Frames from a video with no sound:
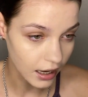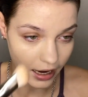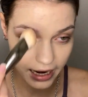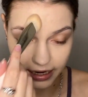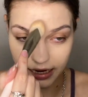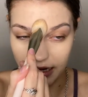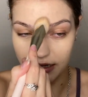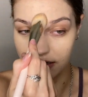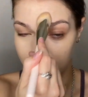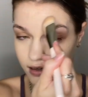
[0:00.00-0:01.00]

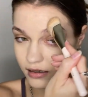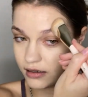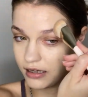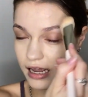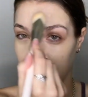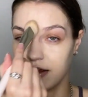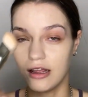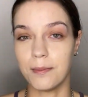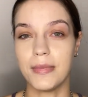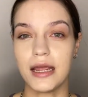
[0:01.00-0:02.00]
And
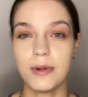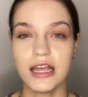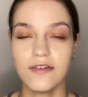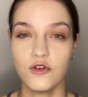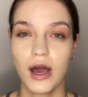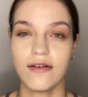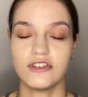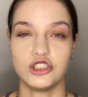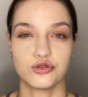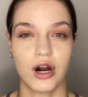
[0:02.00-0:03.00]
maybe if you have
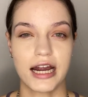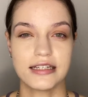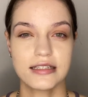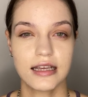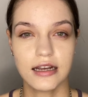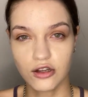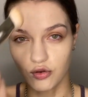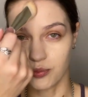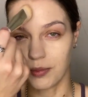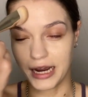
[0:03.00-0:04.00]
dry skin,
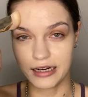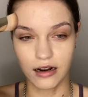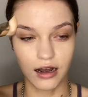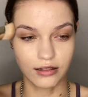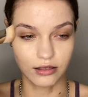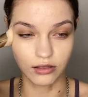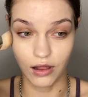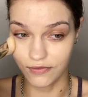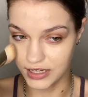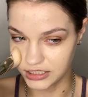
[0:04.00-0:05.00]
you might not
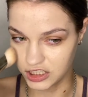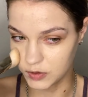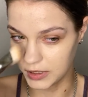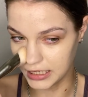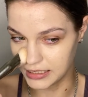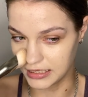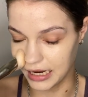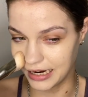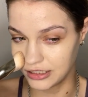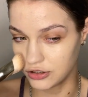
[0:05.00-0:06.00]
love it, just because
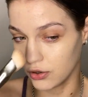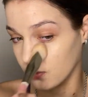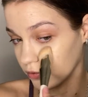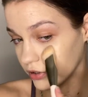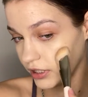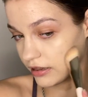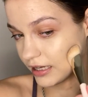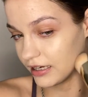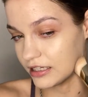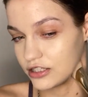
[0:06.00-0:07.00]
I don't really
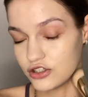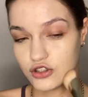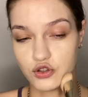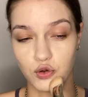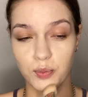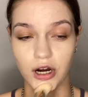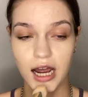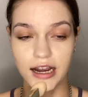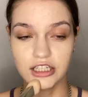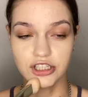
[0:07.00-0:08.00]
think it's super
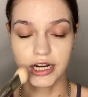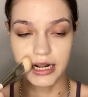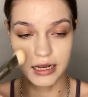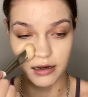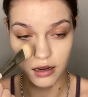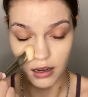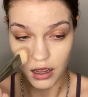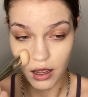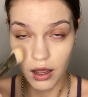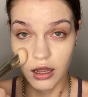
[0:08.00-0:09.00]
hydrating.
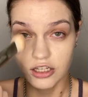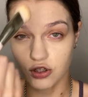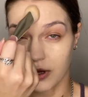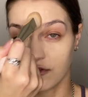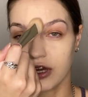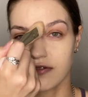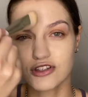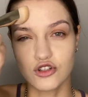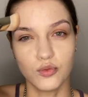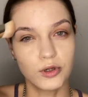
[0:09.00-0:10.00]
So if you have
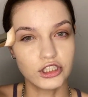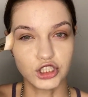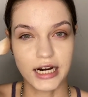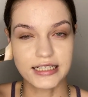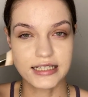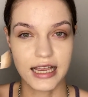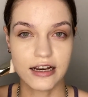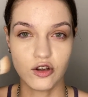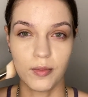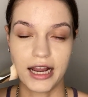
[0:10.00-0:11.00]
super dry
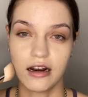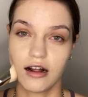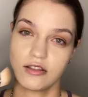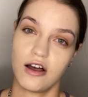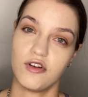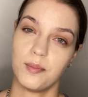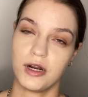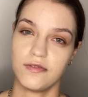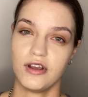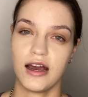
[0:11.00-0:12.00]
skin, you might not love it, but
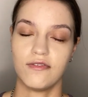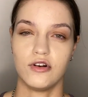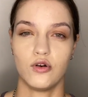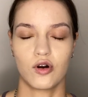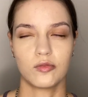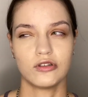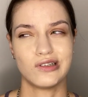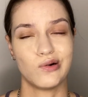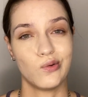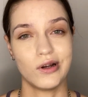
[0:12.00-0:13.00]
if you have normal
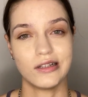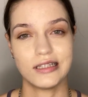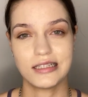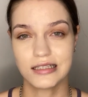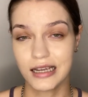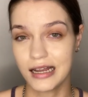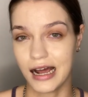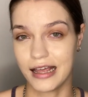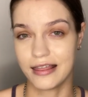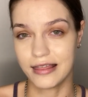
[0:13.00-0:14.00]
to oily skin,
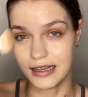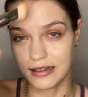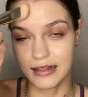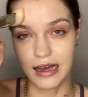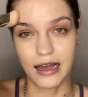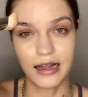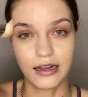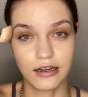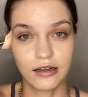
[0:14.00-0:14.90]
I think that